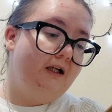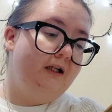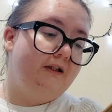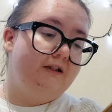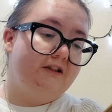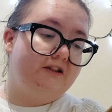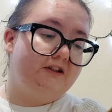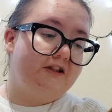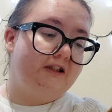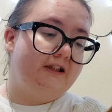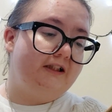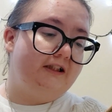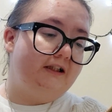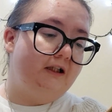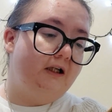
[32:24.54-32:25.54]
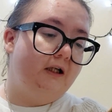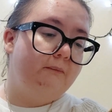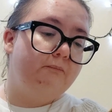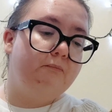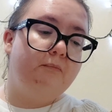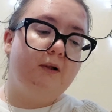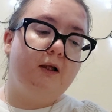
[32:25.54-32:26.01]
the sea,
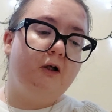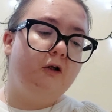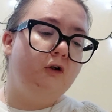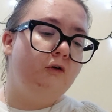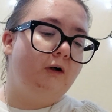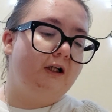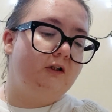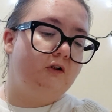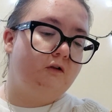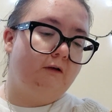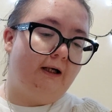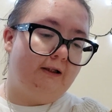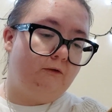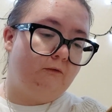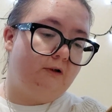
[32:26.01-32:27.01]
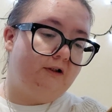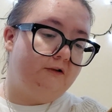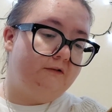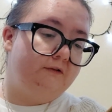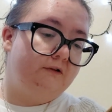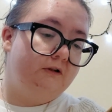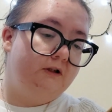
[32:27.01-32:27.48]
blue and tranquil,
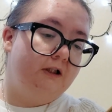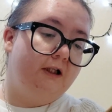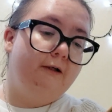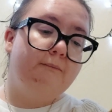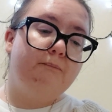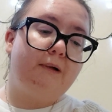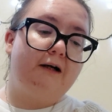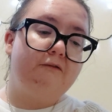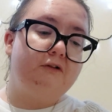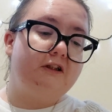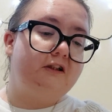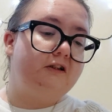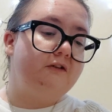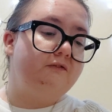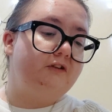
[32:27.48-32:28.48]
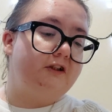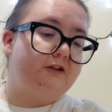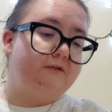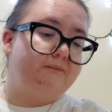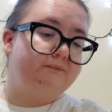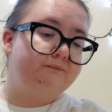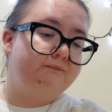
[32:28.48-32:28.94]
bounded the
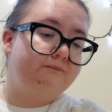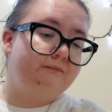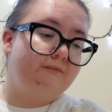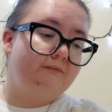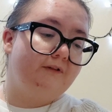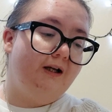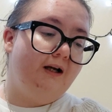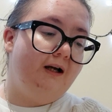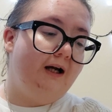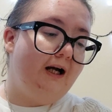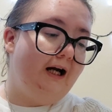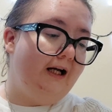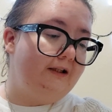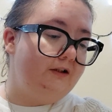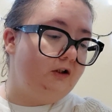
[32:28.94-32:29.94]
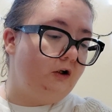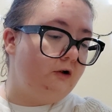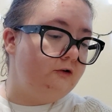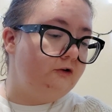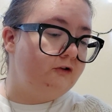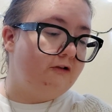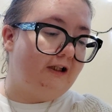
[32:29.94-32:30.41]
view, and
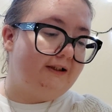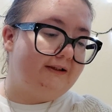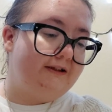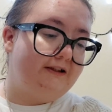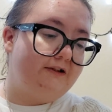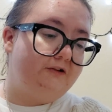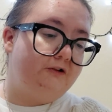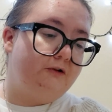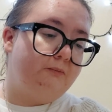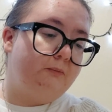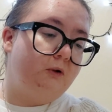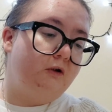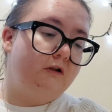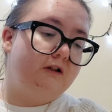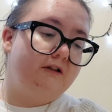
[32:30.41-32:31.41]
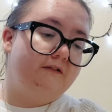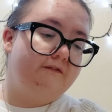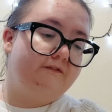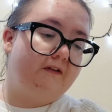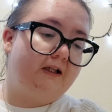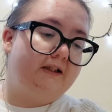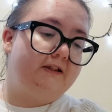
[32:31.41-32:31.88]
contrasted the more
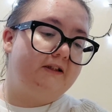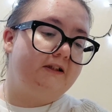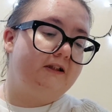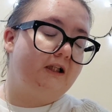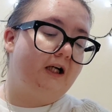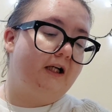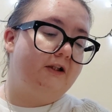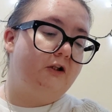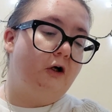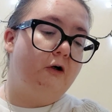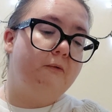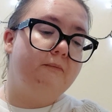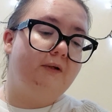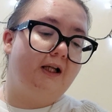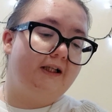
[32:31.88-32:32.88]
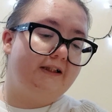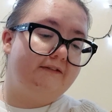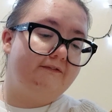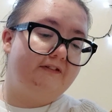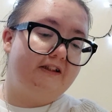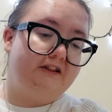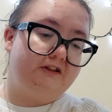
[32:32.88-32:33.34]
confined and home-like
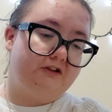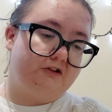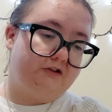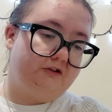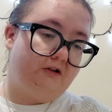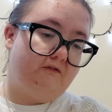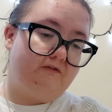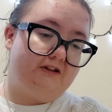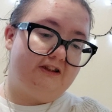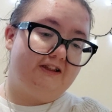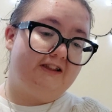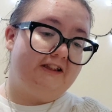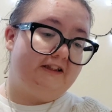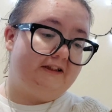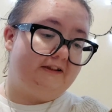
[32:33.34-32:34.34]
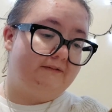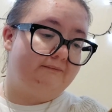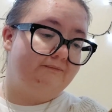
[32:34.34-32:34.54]
features of the scene.